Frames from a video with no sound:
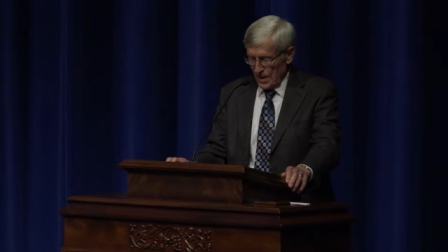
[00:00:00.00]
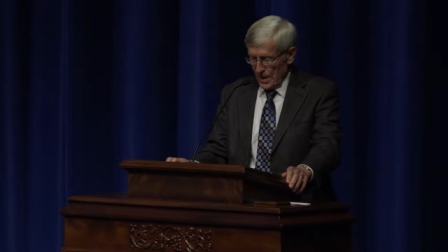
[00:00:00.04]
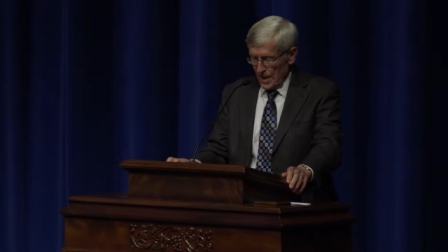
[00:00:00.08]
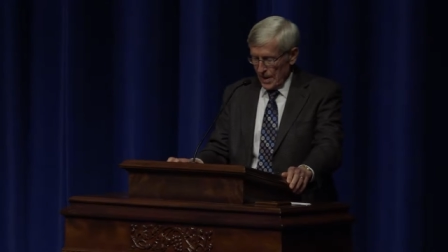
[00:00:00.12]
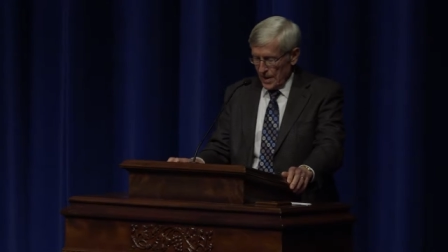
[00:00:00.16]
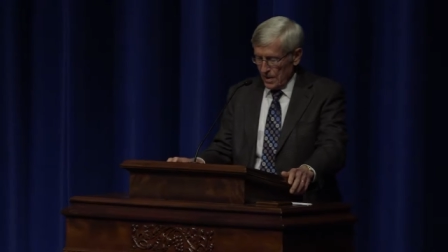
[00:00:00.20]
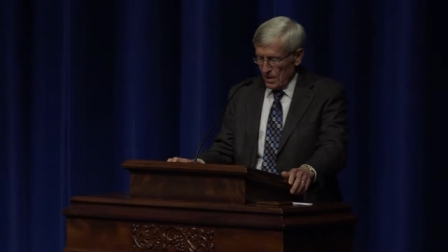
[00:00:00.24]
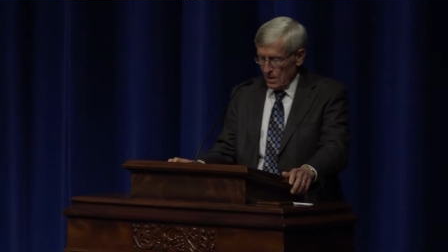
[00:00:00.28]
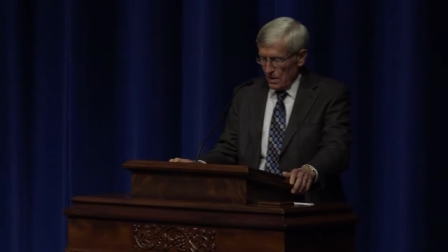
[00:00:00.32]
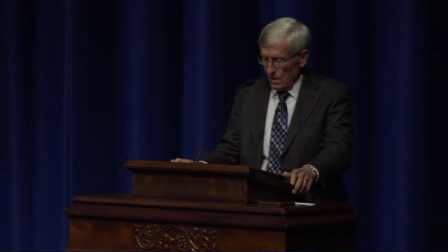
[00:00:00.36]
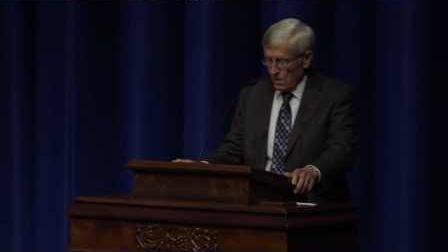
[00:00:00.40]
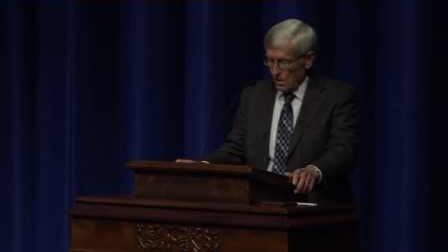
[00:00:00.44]

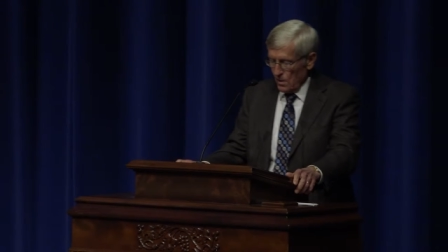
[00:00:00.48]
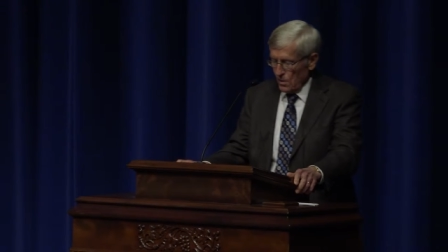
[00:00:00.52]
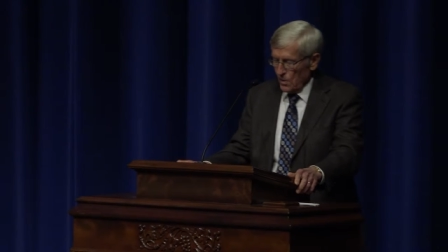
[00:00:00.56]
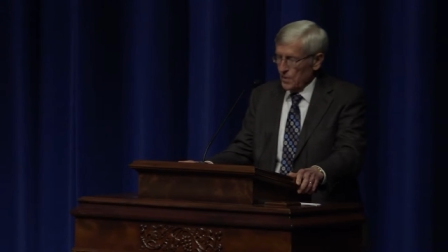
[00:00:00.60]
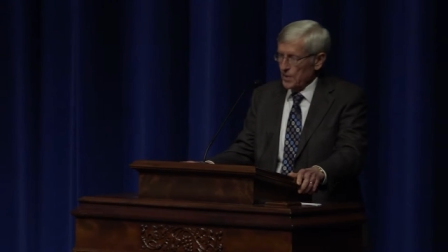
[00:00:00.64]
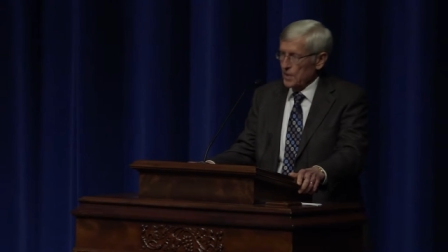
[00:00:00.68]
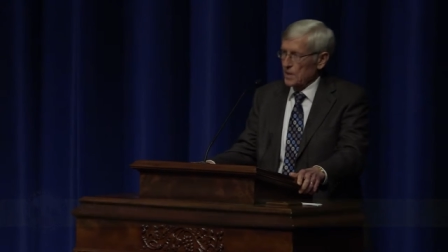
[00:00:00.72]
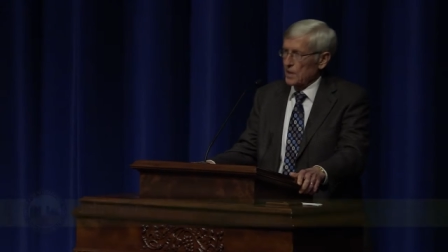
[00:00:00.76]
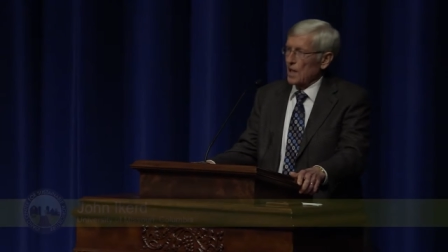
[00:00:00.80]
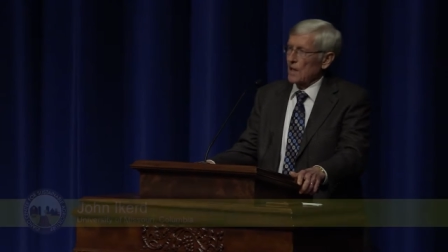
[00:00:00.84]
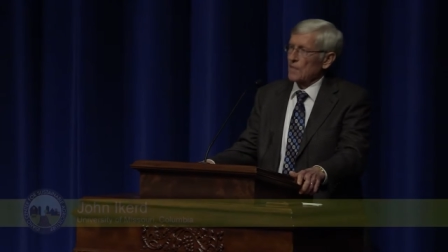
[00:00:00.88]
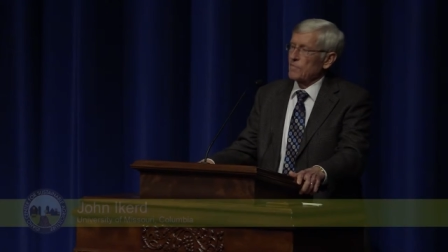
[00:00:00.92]
Idaho,
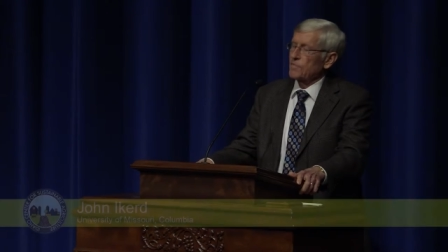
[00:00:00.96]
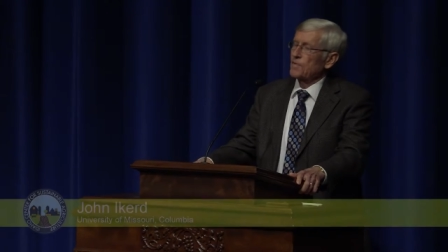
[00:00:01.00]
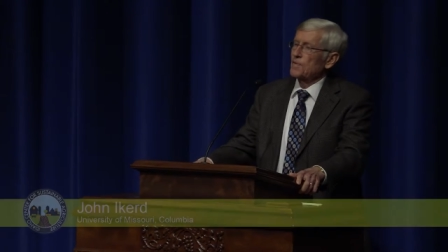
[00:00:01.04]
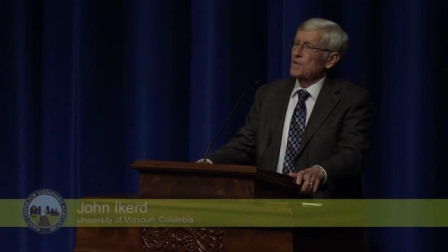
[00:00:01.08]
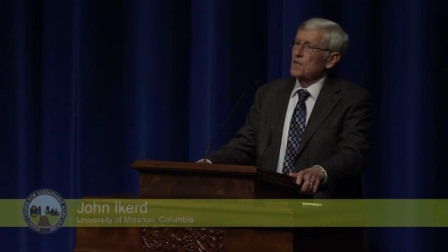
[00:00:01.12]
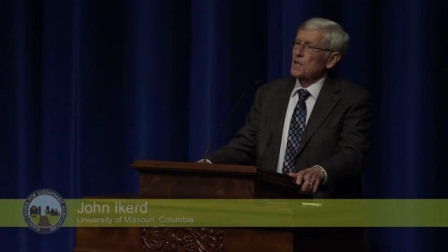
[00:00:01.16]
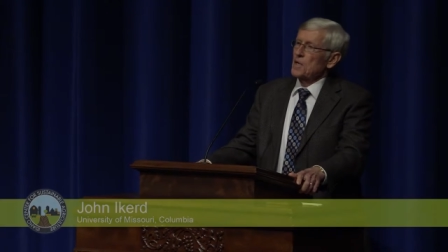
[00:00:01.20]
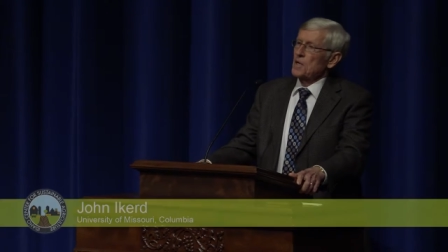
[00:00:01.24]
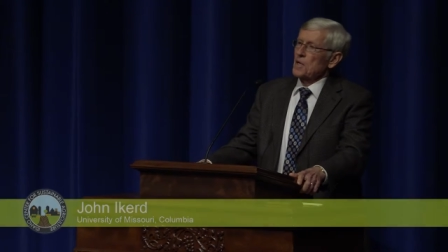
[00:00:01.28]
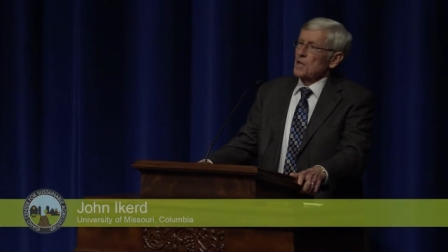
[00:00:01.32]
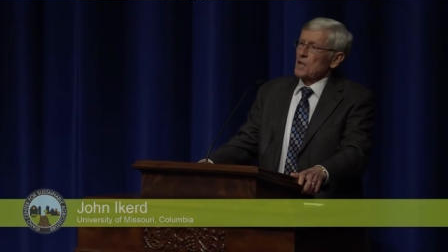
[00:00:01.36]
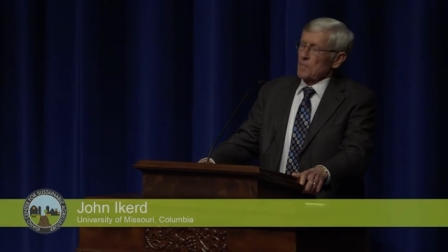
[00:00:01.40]
and
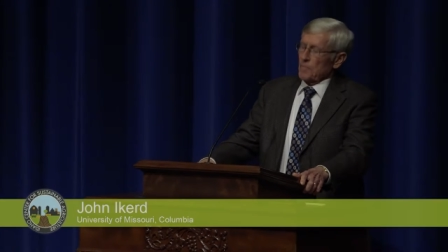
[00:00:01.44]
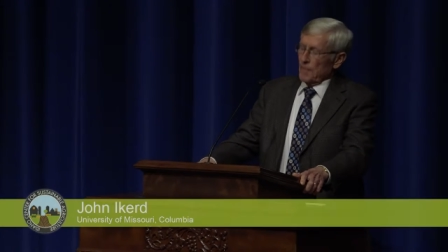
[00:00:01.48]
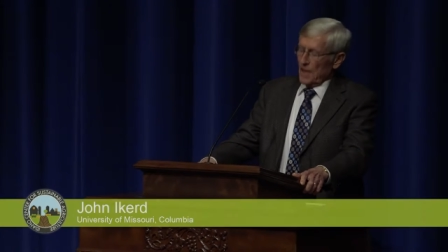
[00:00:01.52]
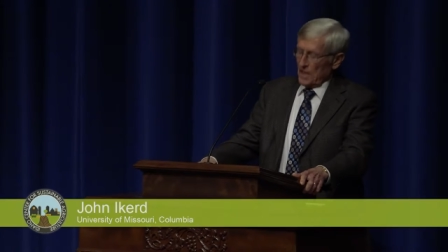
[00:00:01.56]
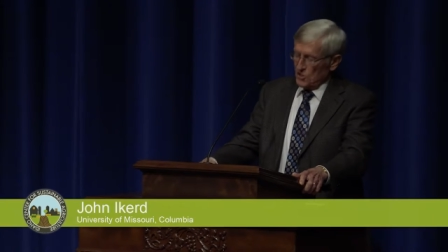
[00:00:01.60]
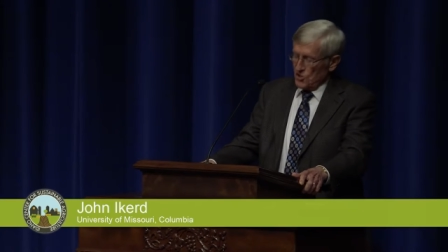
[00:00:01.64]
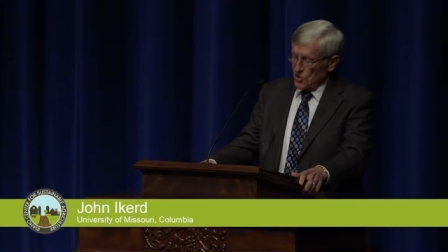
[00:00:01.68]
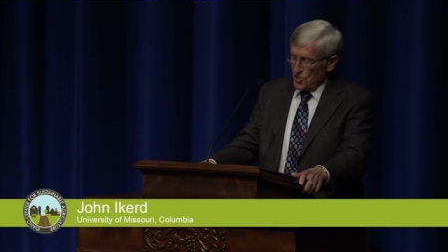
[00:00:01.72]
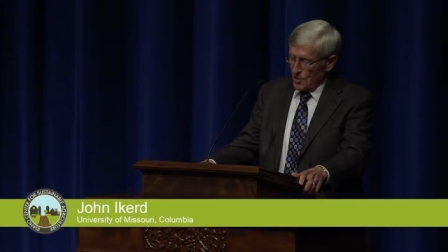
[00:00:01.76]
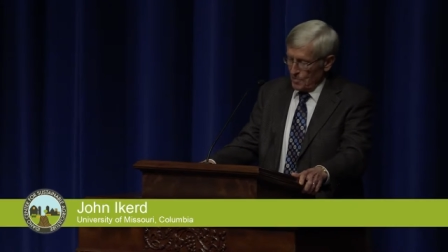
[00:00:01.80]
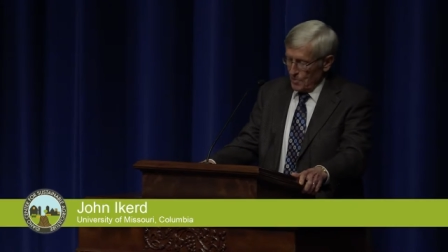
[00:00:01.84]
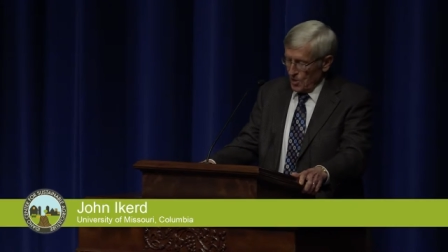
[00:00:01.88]
I've
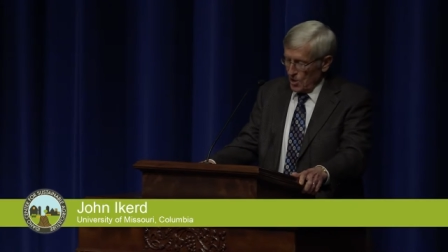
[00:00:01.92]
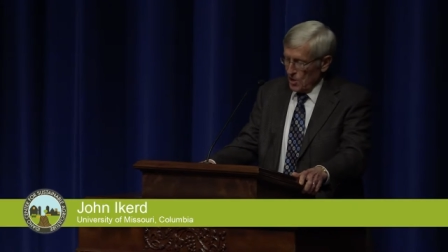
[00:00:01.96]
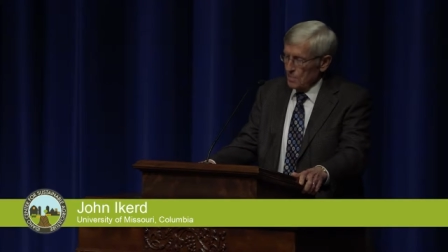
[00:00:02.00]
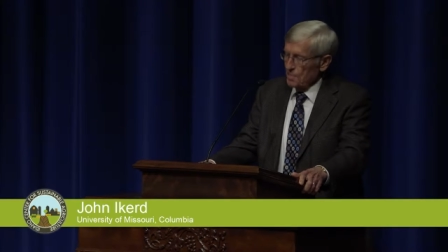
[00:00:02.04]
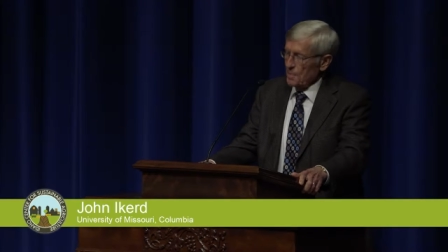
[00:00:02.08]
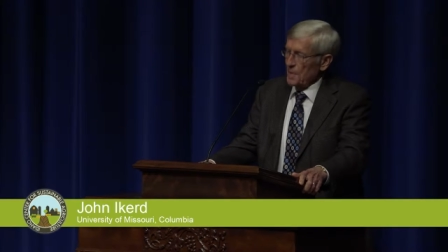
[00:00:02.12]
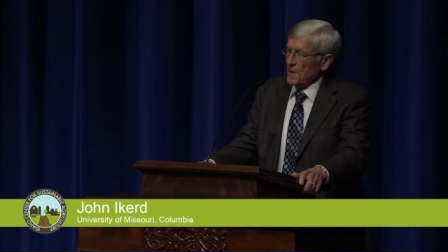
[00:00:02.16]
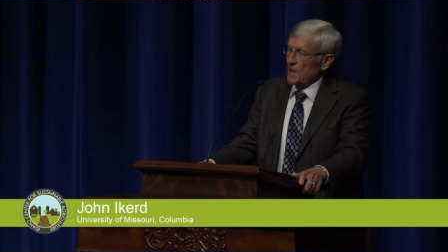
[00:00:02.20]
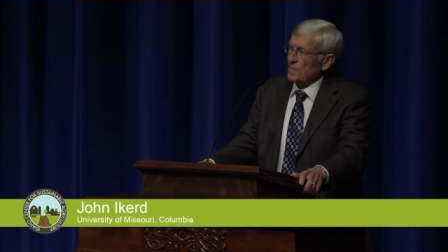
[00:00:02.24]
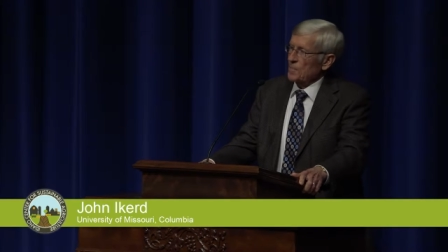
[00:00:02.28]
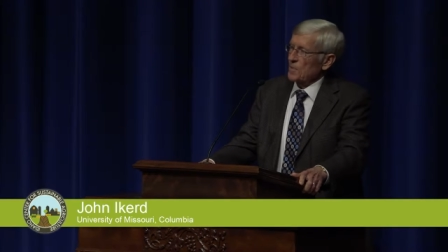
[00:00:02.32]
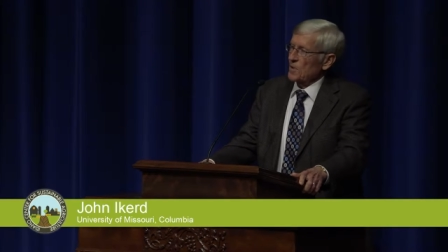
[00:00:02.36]
met some new
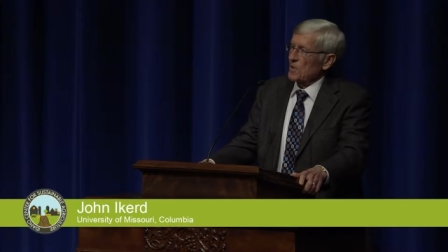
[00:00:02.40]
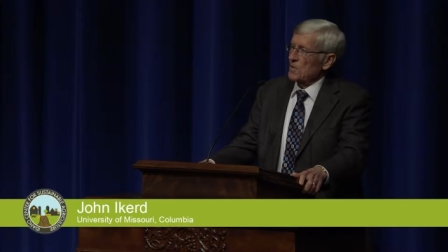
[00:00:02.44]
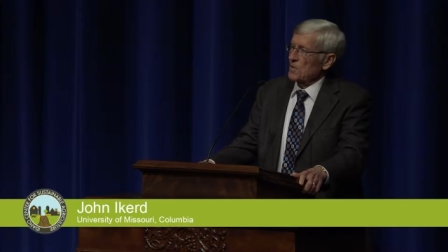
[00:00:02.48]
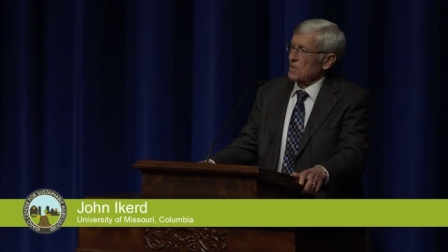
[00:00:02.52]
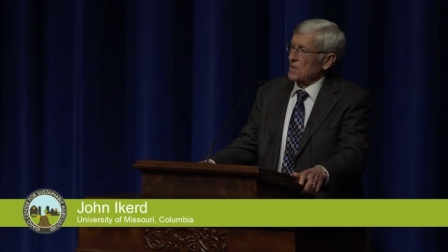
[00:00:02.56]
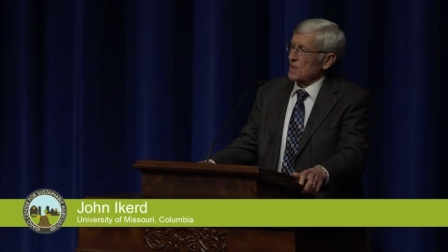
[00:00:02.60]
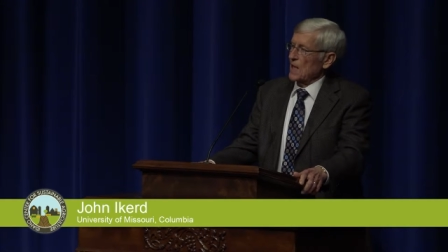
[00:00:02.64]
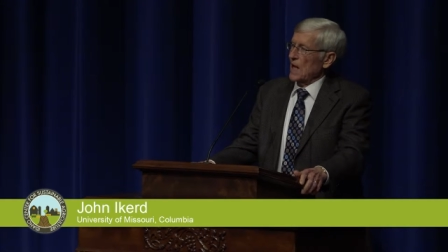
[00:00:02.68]
people,